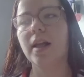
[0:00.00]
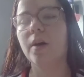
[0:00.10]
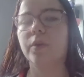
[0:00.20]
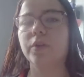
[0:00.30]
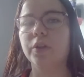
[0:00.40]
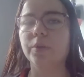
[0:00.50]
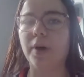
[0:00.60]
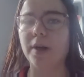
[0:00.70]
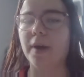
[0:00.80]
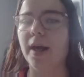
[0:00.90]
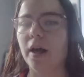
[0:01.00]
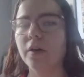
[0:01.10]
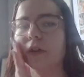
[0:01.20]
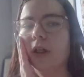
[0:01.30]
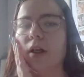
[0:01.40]
that I want to braid my hair.
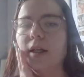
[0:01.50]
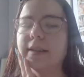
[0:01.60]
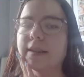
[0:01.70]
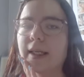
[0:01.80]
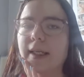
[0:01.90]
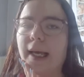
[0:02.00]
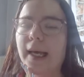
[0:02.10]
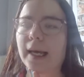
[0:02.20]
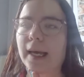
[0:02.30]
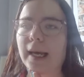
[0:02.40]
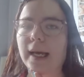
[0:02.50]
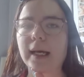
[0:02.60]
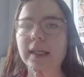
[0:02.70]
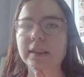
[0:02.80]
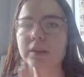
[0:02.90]
I've done like skincare
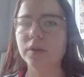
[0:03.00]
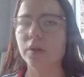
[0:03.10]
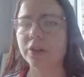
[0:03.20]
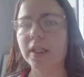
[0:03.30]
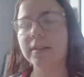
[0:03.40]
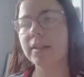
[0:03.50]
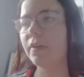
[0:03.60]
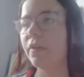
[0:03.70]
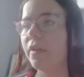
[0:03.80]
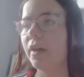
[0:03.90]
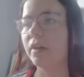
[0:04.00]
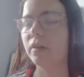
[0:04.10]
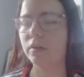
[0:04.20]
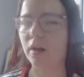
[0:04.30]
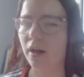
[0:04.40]
and got dressed and
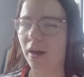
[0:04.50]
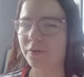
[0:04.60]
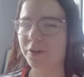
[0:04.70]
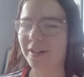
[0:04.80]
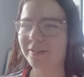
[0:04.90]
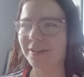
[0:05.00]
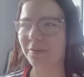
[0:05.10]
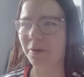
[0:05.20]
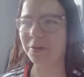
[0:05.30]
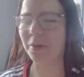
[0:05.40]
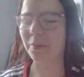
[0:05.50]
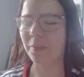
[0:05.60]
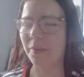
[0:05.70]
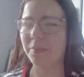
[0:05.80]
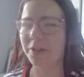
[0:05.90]
everything, kind of half dressed. I've got top
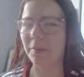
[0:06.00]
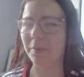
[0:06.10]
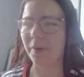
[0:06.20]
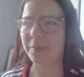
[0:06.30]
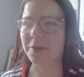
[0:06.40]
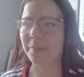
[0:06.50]
on but pyjama bottoms